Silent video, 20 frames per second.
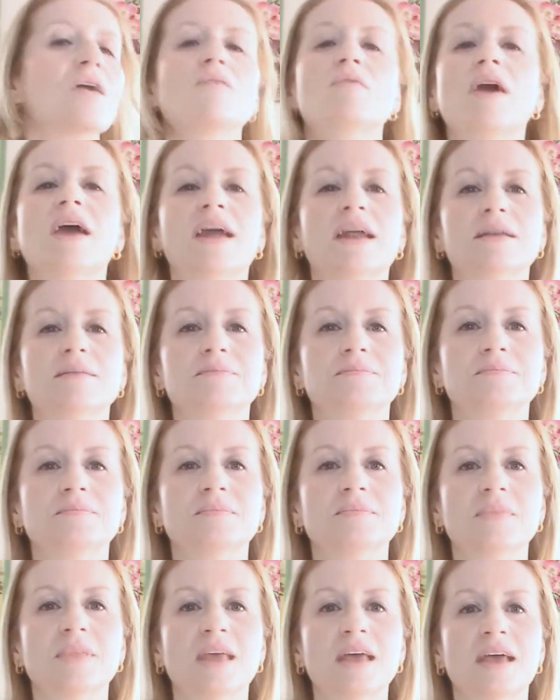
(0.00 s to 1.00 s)
Right,
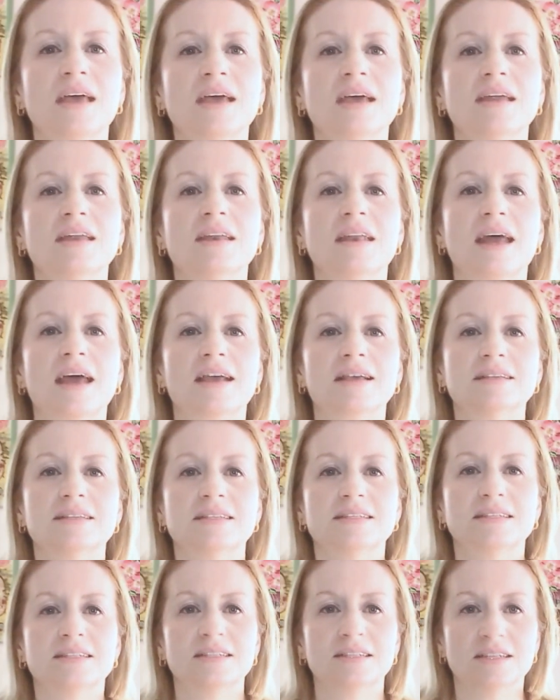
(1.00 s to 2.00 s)

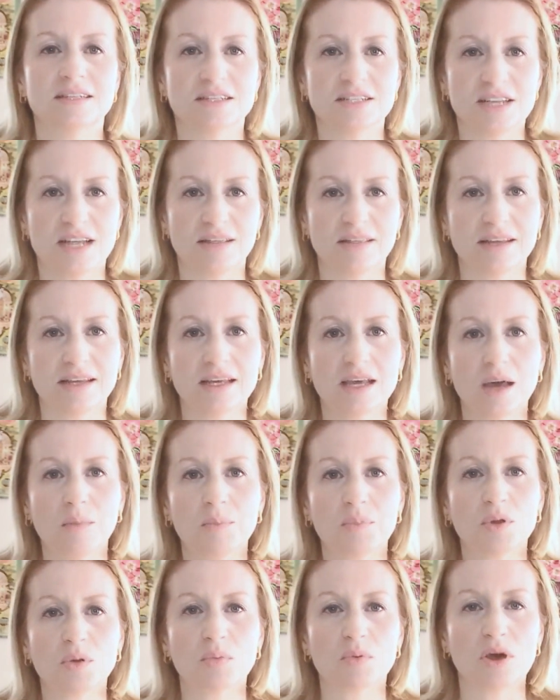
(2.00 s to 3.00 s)
next, gently
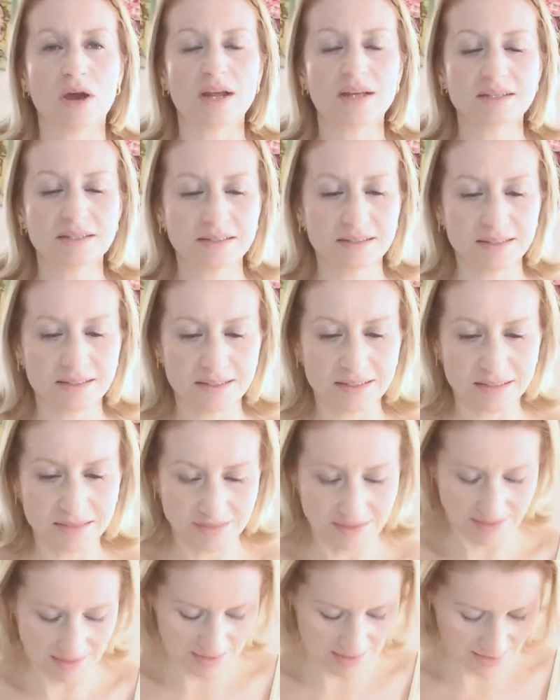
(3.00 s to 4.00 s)
cup your breasts.
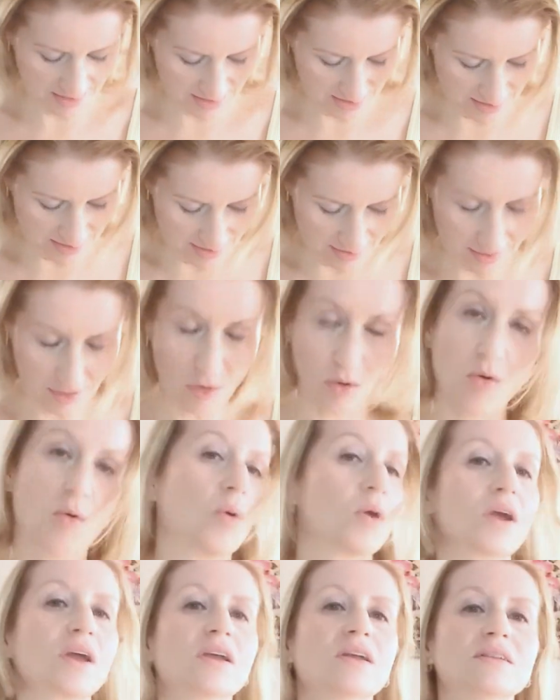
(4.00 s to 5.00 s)
They're
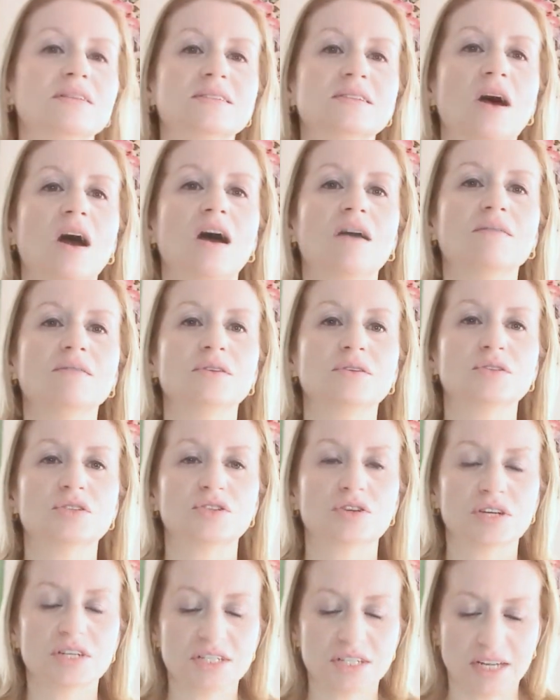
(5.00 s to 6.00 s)
organs of
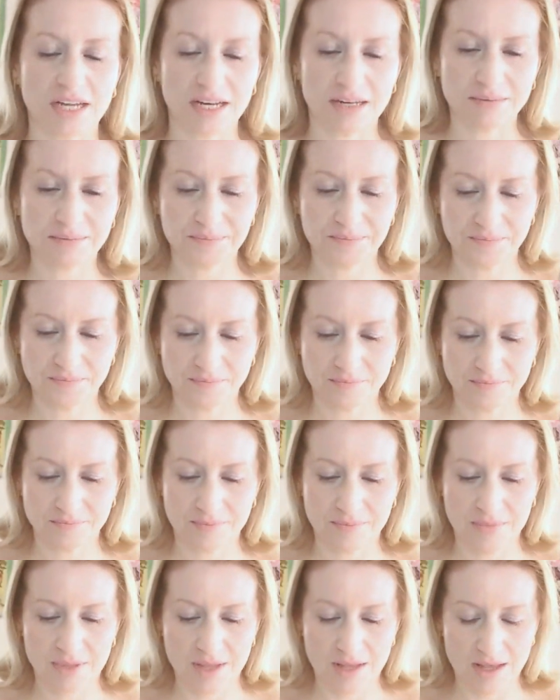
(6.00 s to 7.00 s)
nutrition.
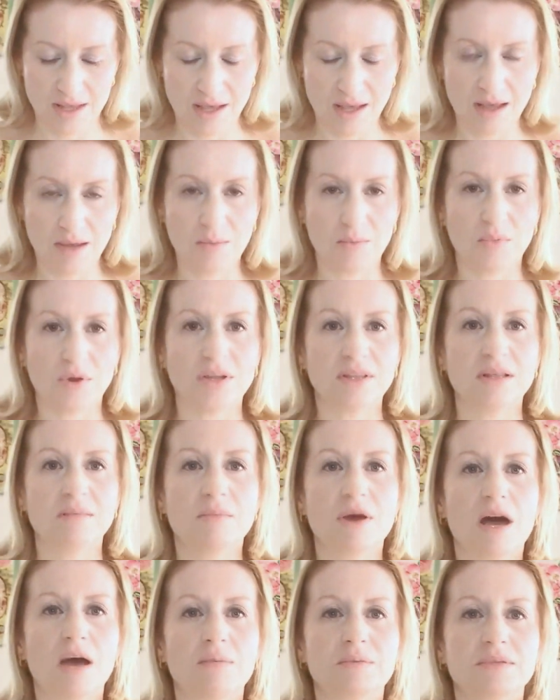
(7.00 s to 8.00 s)
Bring
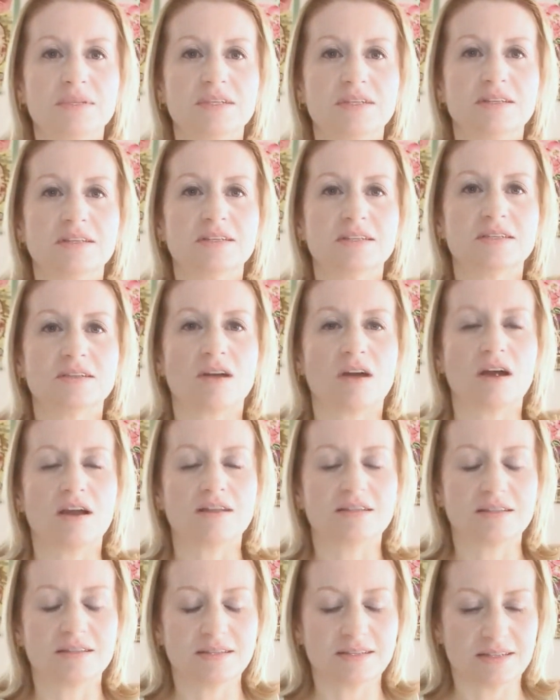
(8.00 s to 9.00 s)
them up to the
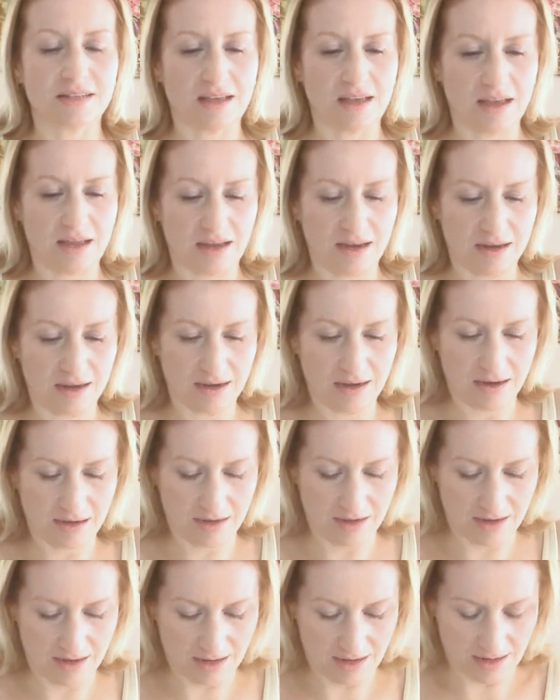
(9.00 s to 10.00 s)
stars and sun
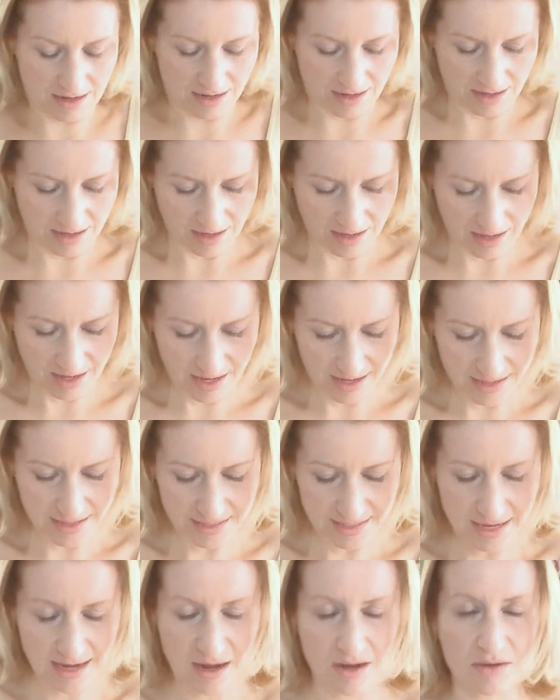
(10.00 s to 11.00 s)
and
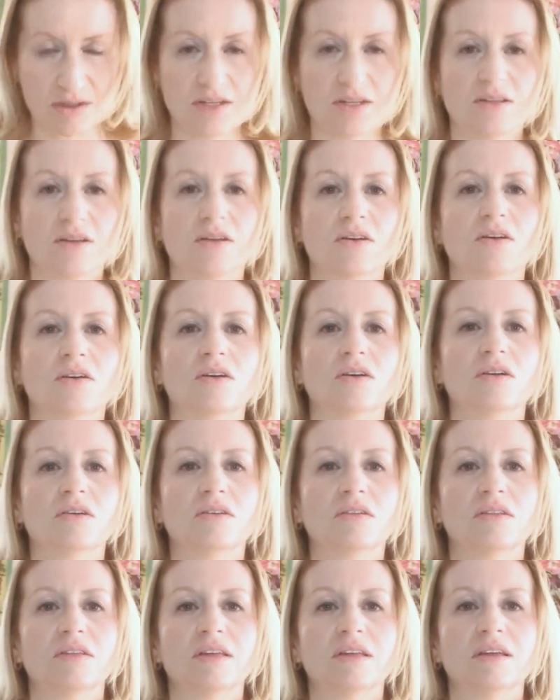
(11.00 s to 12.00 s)
down to the
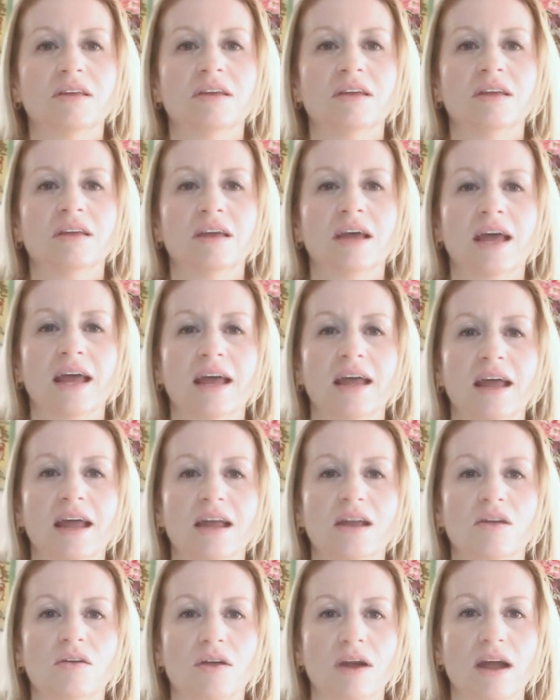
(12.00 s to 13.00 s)
earth
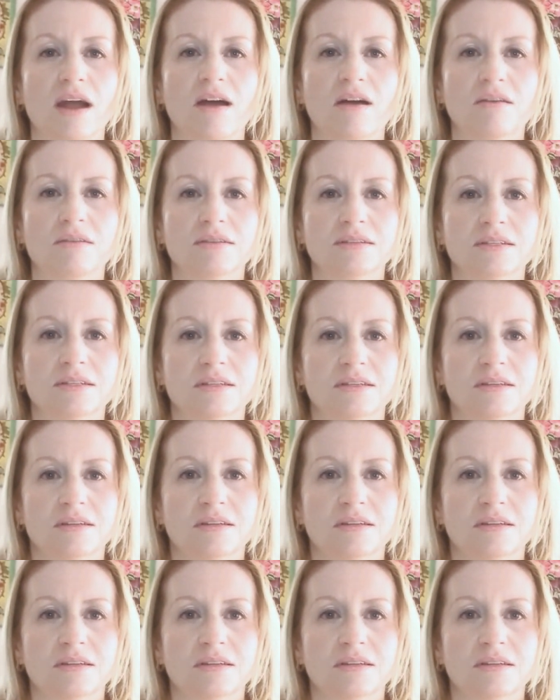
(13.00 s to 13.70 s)
and ground.